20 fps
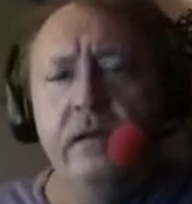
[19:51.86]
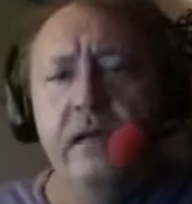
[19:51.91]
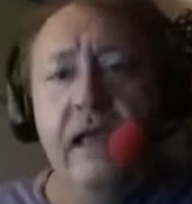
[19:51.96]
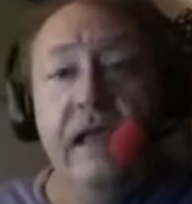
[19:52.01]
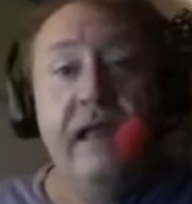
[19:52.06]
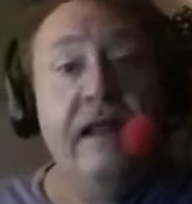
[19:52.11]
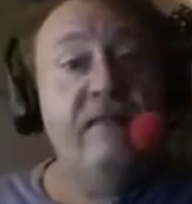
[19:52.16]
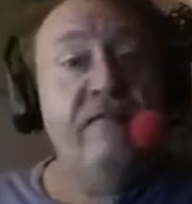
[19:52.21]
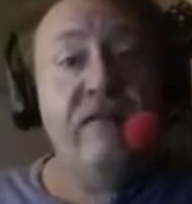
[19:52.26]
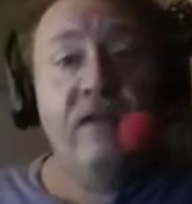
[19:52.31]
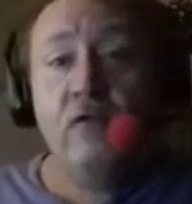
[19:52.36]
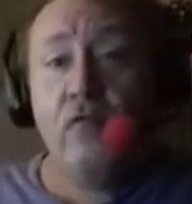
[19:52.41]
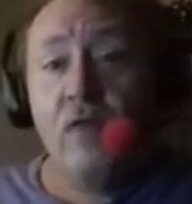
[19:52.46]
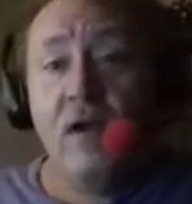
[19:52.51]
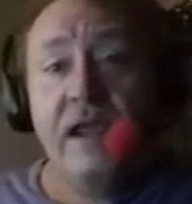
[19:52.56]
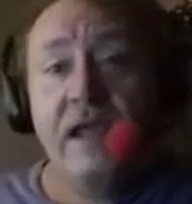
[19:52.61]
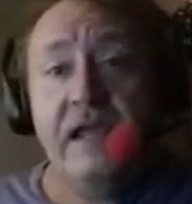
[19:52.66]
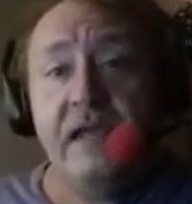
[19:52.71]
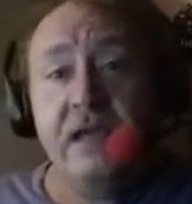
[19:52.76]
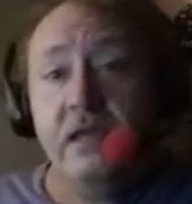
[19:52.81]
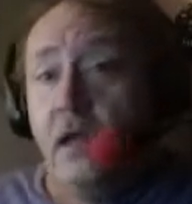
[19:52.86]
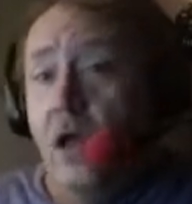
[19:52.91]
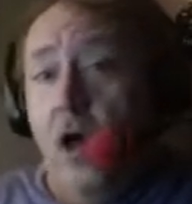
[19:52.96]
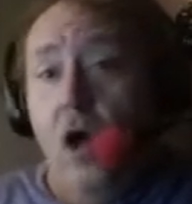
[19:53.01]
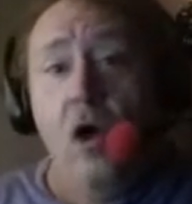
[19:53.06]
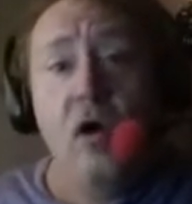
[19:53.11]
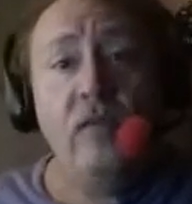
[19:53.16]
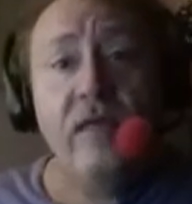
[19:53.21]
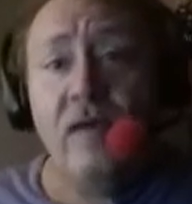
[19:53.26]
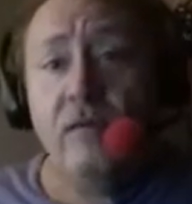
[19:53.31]
And if it rained,
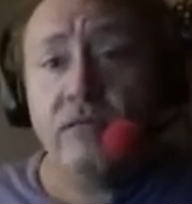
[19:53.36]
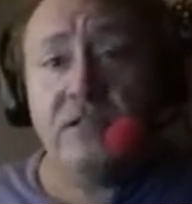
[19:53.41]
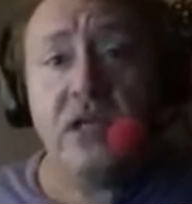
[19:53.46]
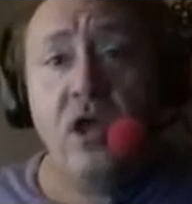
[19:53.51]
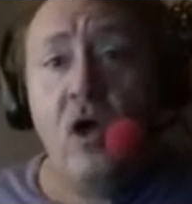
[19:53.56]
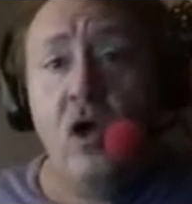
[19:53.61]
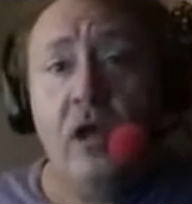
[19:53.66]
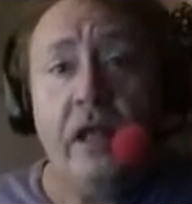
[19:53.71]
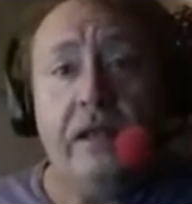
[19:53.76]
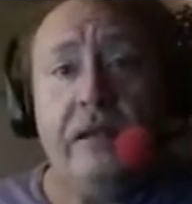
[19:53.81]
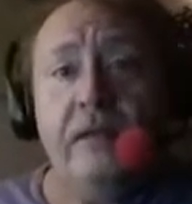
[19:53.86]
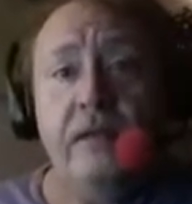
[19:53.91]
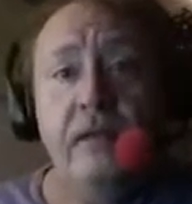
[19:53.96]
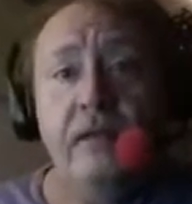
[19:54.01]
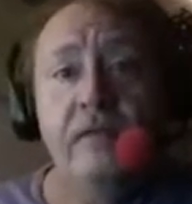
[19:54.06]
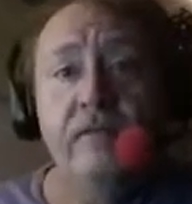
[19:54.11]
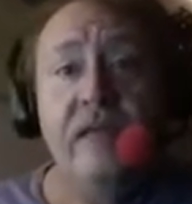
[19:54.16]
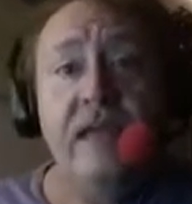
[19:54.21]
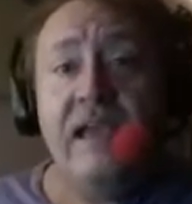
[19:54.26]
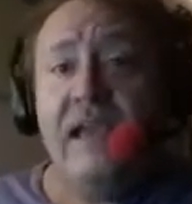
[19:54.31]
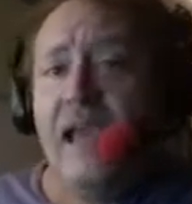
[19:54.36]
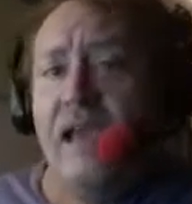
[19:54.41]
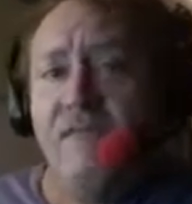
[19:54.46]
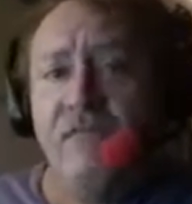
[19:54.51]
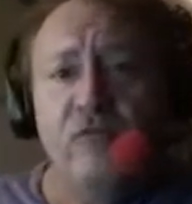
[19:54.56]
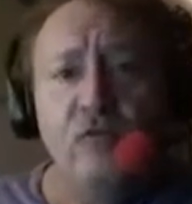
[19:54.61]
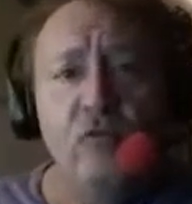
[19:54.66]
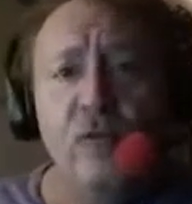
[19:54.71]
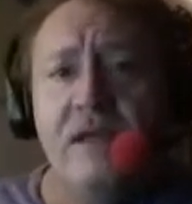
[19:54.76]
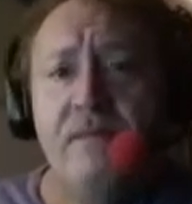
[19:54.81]
all that was gone. They have
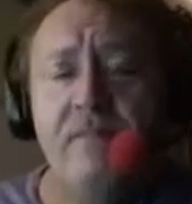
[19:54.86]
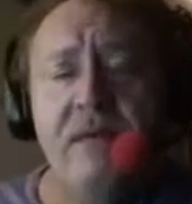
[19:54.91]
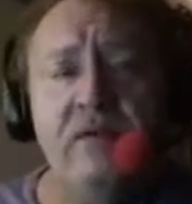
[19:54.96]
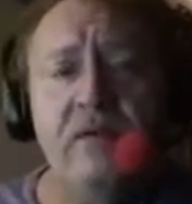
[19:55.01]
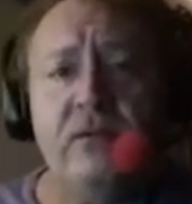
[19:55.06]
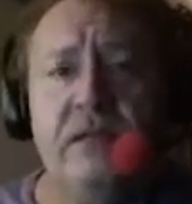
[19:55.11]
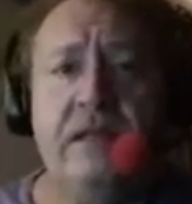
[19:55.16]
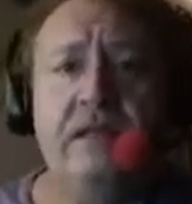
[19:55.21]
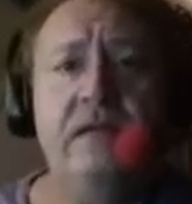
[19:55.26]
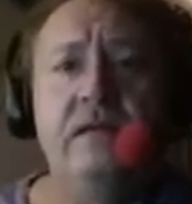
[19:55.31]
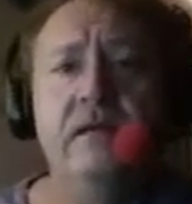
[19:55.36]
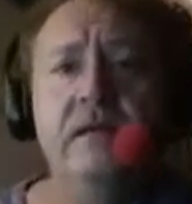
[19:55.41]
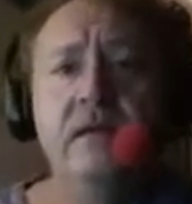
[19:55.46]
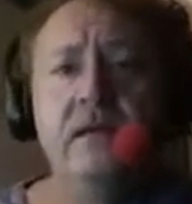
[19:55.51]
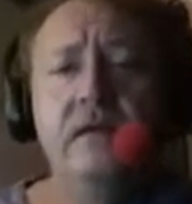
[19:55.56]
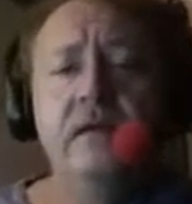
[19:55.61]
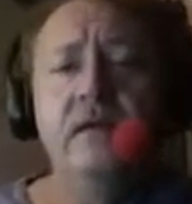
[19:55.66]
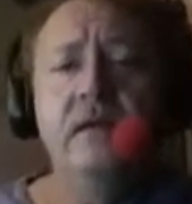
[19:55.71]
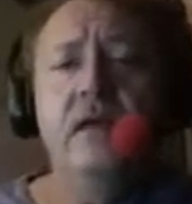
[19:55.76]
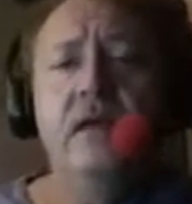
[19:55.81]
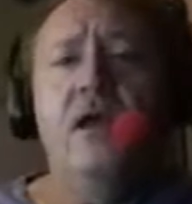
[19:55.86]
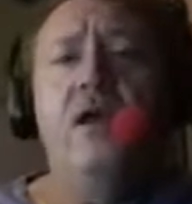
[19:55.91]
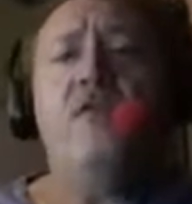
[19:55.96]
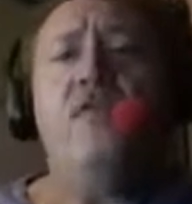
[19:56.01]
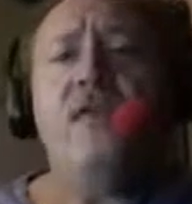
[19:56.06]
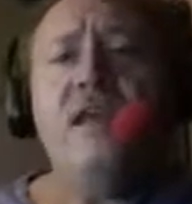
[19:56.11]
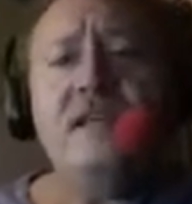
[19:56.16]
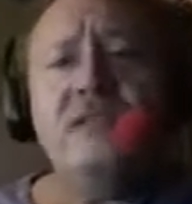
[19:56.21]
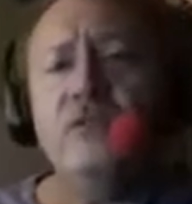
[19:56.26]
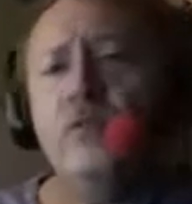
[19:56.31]
to rebuild it.
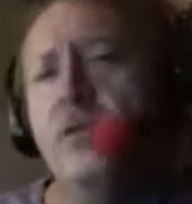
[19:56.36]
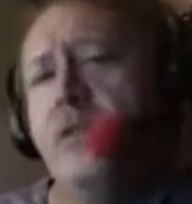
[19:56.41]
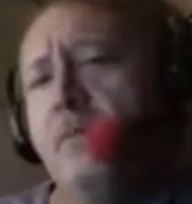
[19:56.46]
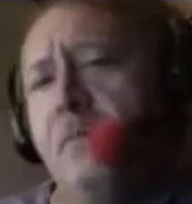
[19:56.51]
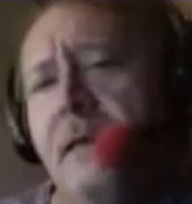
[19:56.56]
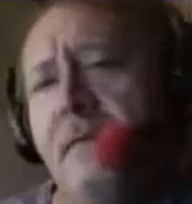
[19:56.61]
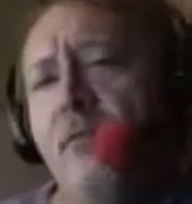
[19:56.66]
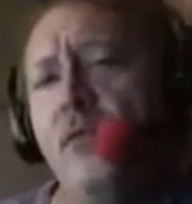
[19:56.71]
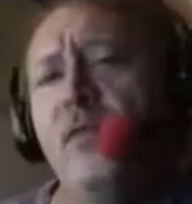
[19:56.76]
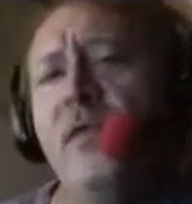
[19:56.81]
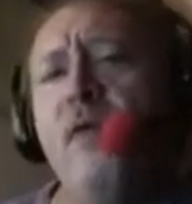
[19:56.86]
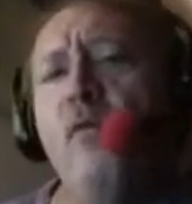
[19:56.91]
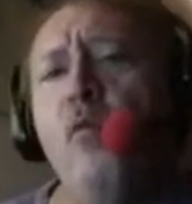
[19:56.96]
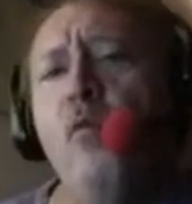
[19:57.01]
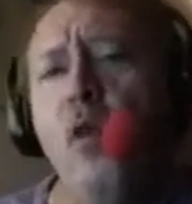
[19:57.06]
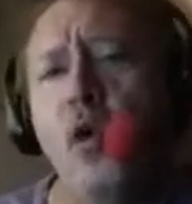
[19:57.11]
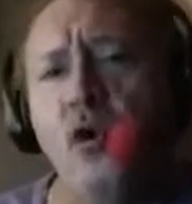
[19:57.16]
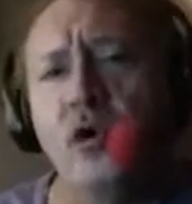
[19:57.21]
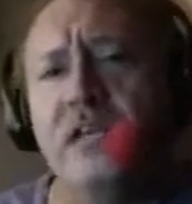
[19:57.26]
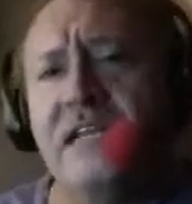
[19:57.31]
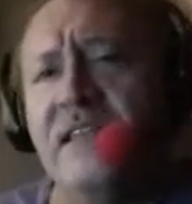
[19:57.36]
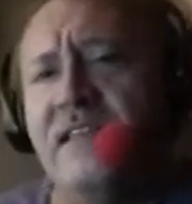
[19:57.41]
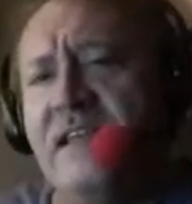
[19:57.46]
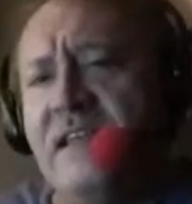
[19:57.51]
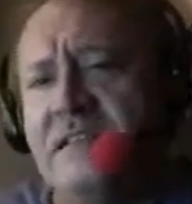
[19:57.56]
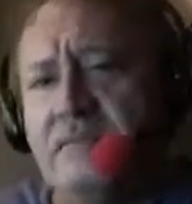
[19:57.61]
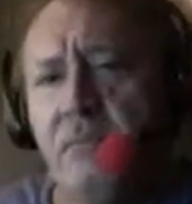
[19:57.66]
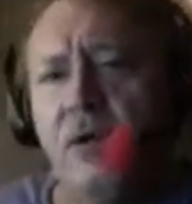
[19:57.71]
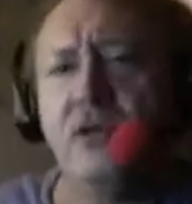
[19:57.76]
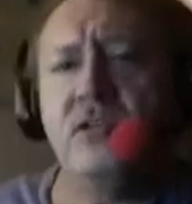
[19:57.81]
These were the people that worked in
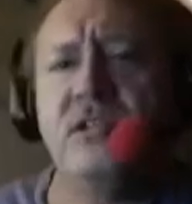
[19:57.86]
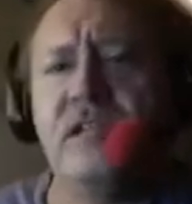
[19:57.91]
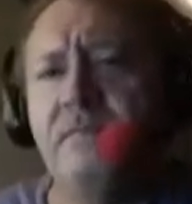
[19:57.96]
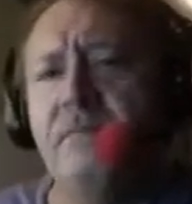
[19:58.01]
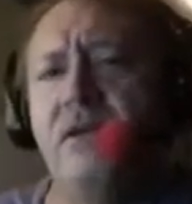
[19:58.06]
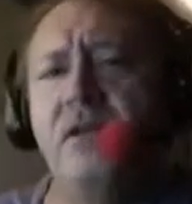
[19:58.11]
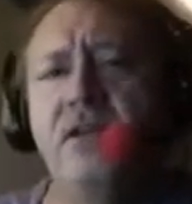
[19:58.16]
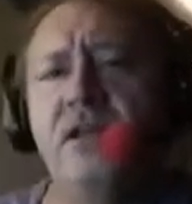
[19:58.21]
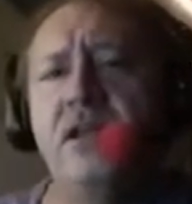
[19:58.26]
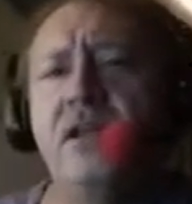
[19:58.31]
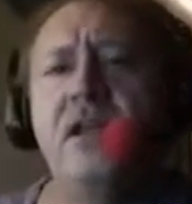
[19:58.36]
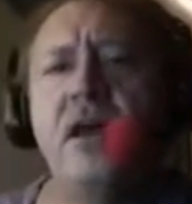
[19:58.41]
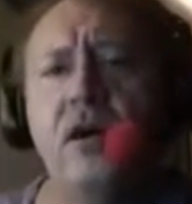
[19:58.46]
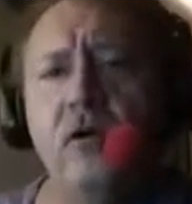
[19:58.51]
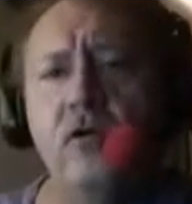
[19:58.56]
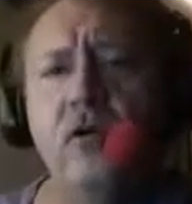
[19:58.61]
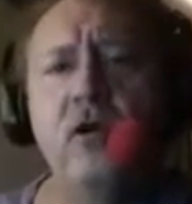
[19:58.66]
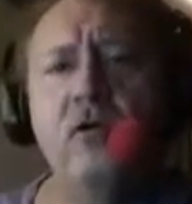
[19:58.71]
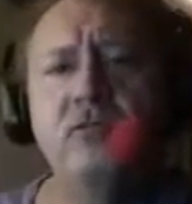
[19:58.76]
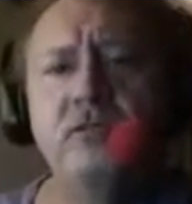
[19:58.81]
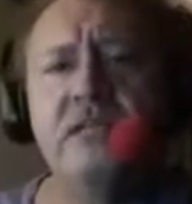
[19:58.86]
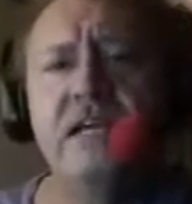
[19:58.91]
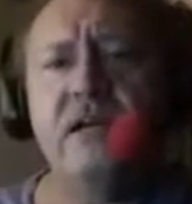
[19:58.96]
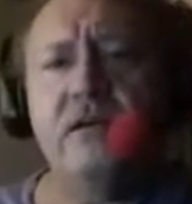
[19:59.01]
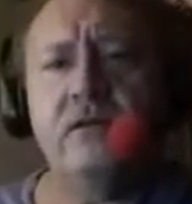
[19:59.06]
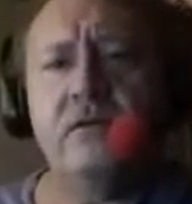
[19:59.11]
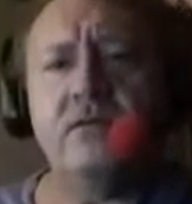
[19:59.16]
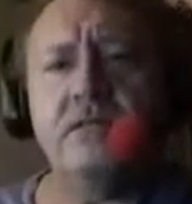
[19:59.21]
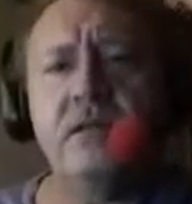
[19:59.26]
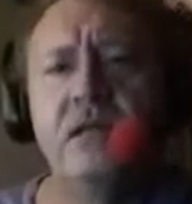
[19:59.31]
these multi-million-dollar
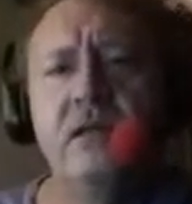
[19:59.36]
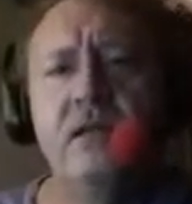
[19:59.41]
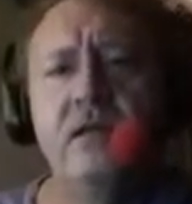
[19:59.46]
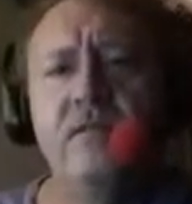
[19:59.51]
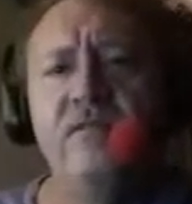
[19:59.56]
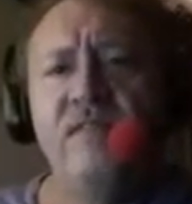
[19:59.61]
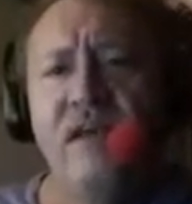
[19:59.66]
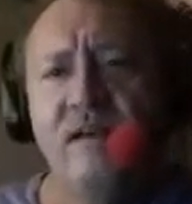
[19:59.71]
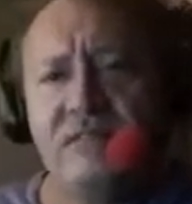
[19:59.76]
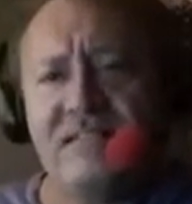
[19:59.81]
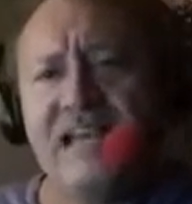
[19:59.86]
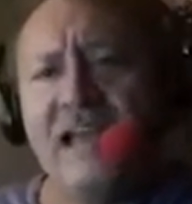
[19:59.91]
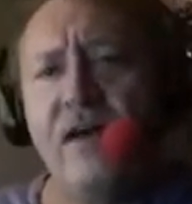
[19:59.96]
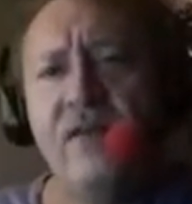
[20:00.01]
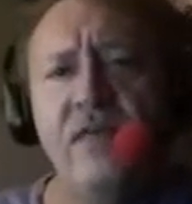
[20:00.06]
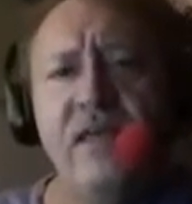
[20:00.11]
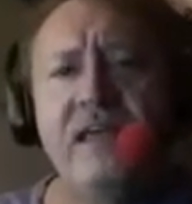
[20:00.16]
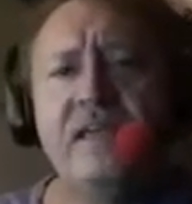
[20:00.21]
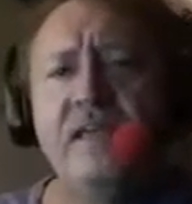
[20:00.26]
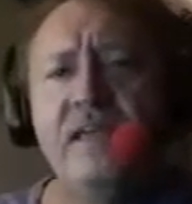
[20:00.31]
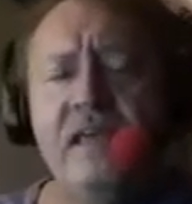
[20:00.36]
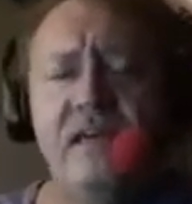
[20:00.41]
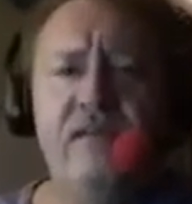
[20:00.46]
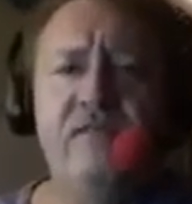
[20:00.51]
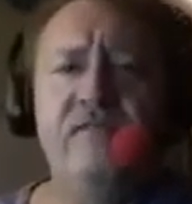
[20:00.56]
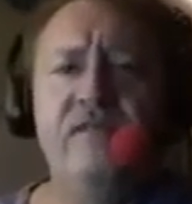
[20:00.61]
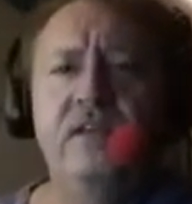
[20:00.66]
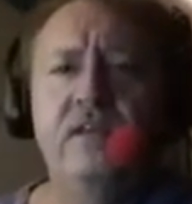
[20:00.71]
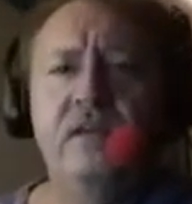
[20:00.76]
hotels. That's how they lived.